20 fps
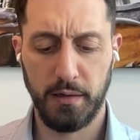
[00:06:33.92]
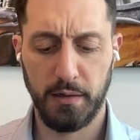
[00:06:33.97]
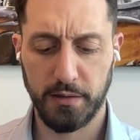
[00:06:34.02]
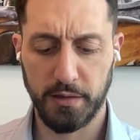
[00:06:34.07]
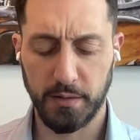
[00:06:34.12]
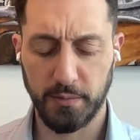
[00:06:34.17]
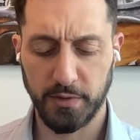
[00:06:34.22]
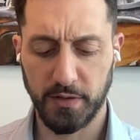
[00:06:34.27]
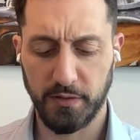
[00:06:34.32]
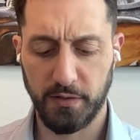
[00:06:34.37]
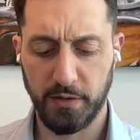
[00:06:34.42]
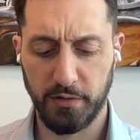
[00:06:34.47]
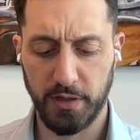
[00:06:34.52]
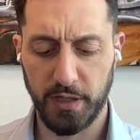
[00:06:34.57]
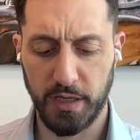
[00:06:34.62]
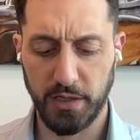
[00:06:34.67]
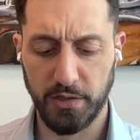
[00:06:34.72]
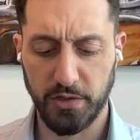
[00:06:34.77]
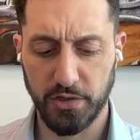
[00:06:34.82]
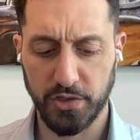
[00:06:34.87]
In terms of the
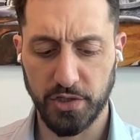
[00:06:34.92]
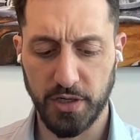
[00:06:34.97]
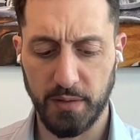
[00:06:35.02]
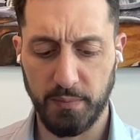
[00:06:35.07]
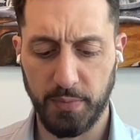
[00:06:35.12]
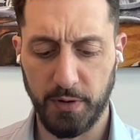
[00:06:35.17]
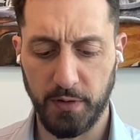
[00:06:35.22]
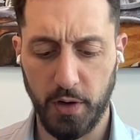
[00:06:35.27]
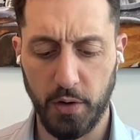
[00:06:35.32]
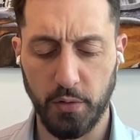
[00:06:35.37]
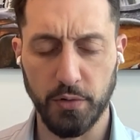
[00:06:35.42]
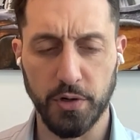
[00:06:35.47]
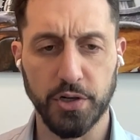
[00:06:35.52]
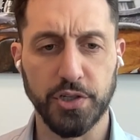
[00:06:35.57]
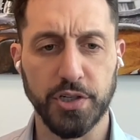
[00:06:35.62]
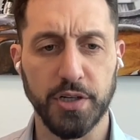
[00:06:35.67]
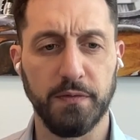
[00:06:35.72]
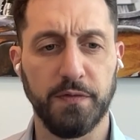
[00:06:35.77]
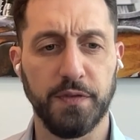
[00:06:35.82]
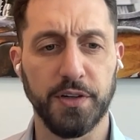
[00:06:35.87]
relationship of
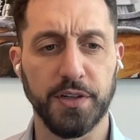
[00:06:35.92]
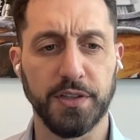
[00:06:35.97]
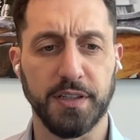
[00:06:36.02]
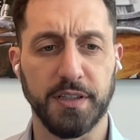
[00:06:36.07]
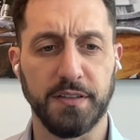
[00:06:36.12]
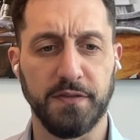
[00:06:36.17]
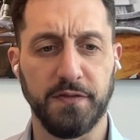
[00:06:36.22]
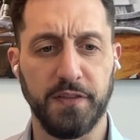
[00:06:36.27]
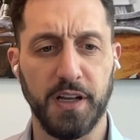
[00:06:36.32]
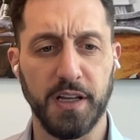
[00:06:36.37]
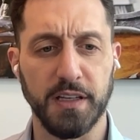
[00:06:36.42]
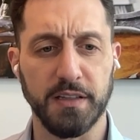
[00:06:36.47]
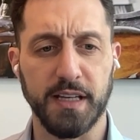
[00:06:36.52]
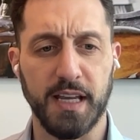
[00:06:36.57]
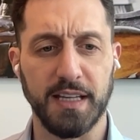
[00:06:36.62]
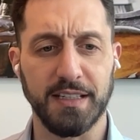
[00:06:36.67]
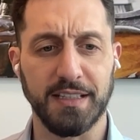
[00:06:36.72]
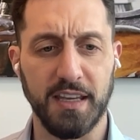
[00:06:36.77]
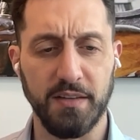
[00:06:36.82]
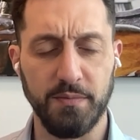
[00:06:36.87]
ownership versus fund
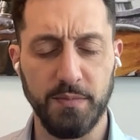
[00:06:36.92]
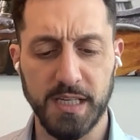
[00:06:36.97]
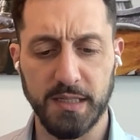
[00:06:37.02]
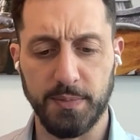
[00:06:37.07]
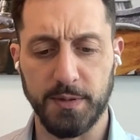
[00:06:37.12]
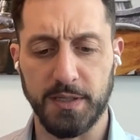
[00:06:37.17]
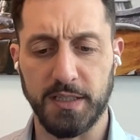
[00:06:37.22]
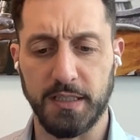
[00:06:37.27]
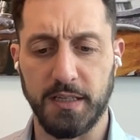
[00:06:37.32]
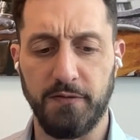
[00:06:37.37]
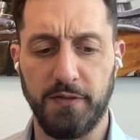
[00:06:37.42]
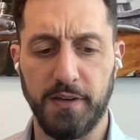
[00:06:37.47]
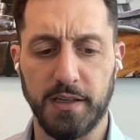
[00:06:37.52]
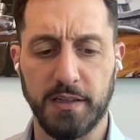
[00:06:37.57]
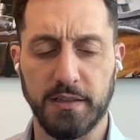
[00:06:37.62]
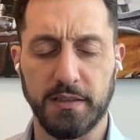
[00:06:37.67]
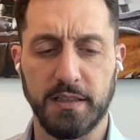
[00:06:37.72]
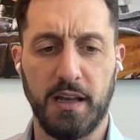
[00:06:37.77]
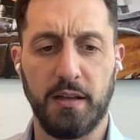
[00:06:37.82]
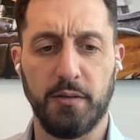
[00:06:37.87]
size, give me
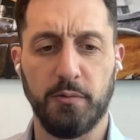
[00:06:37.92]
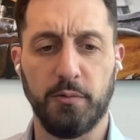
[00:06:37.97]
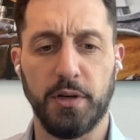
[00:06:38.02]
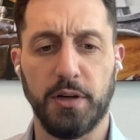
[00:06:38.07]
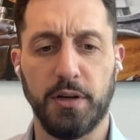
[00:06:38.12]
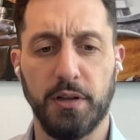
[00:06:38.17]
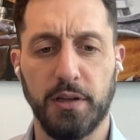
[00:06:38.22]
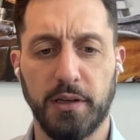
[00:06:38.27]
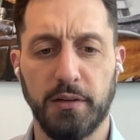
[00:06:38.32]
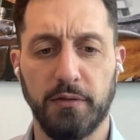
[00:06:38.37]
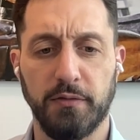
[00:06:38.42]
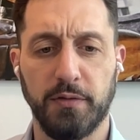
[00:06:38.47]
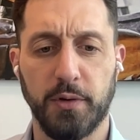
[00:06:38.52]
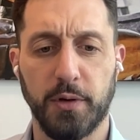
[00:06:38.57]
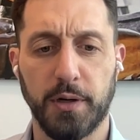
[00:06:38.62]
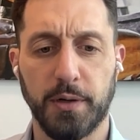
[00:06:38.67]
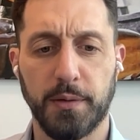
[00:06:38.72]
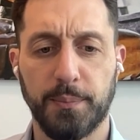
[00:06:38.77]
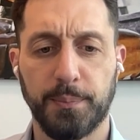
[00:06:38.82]
specifics on what you're looking for.